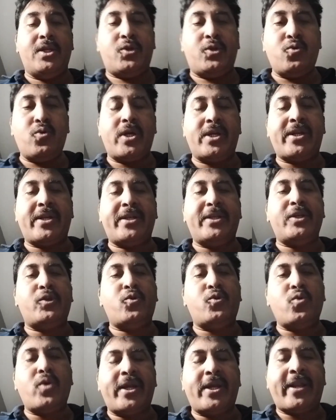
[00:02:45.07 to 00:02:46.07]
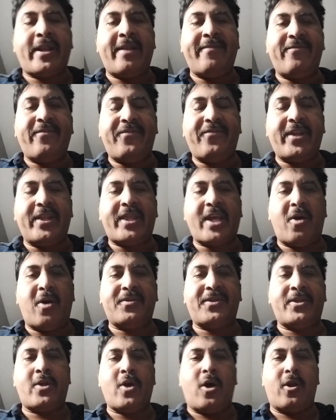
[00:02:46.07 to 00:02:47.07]
$200,000 to
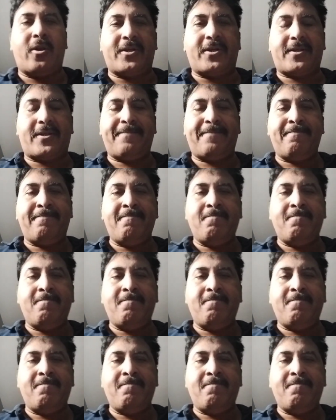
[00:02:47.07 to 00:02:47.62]
$250,000.